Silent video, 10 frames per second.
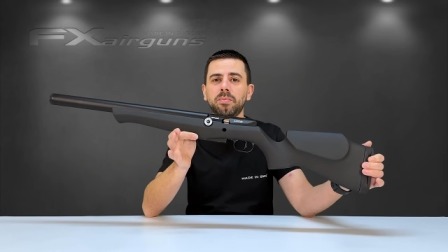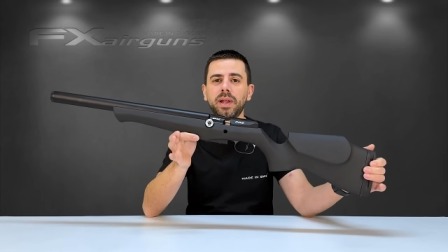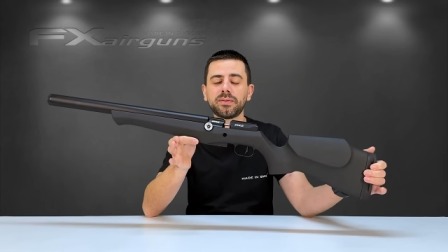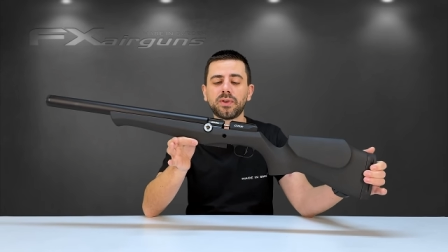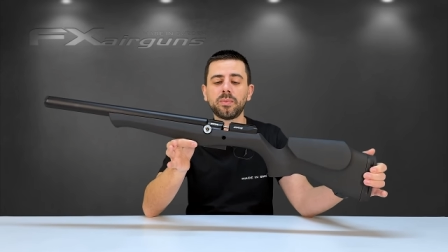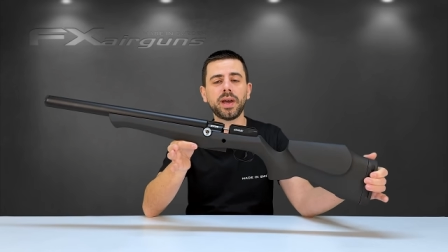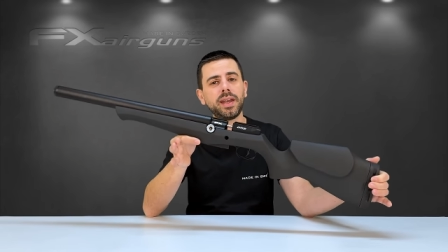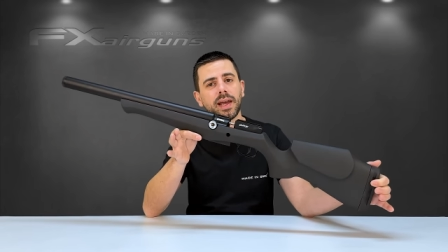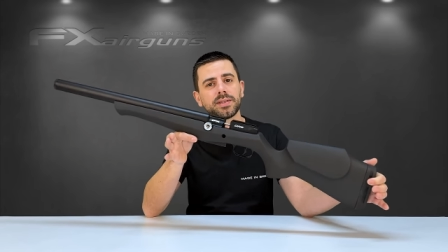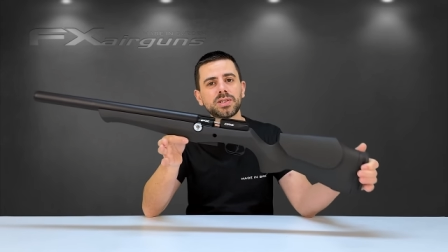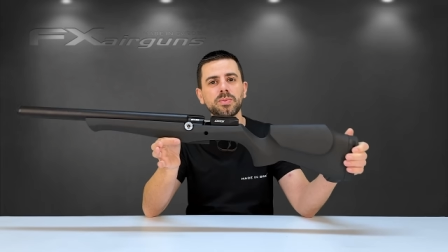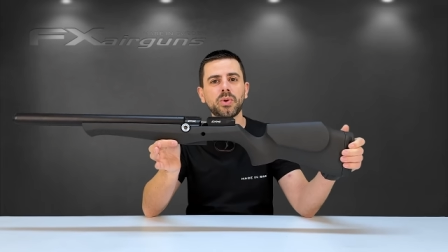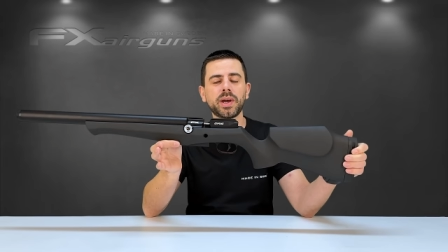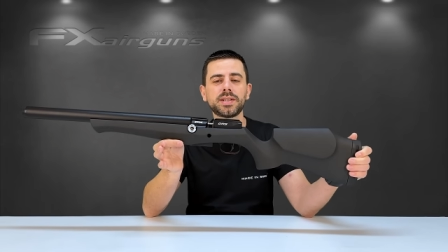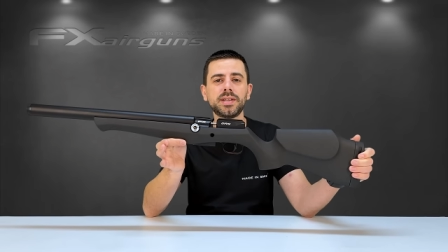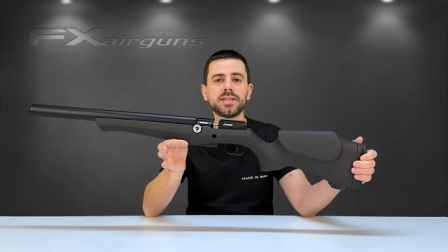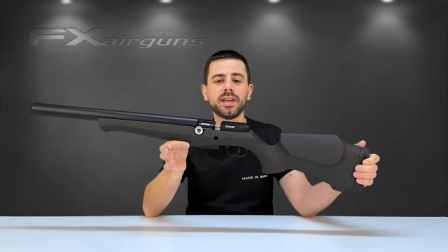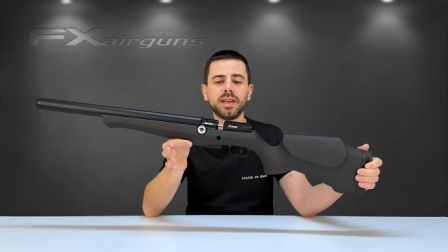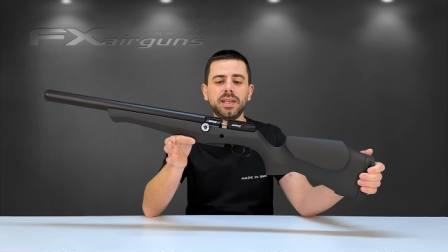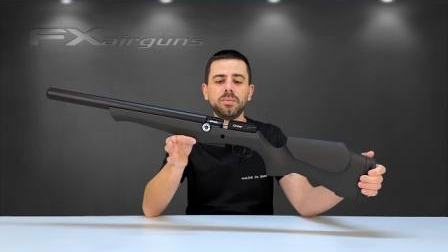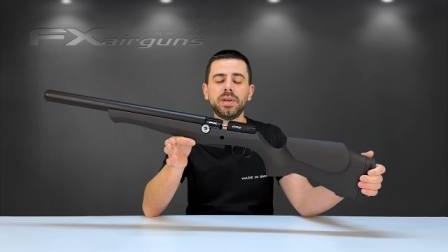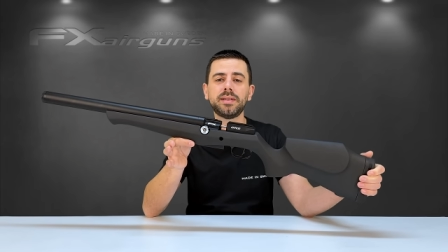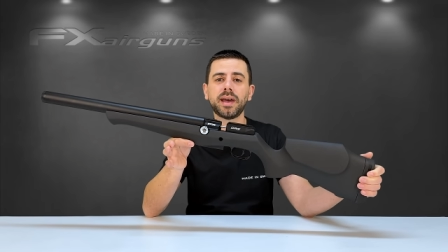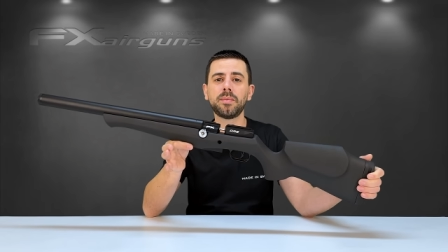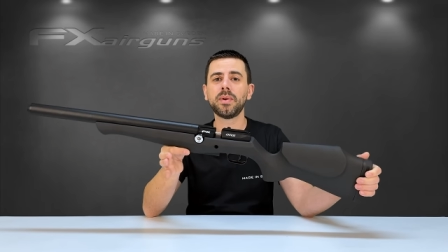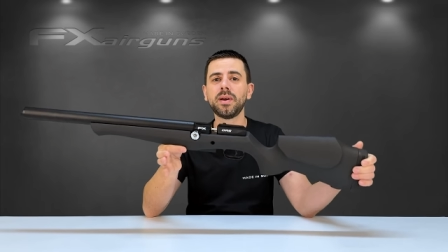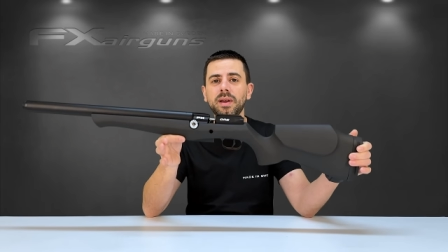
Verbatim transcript: platform and answer some questions in the meantime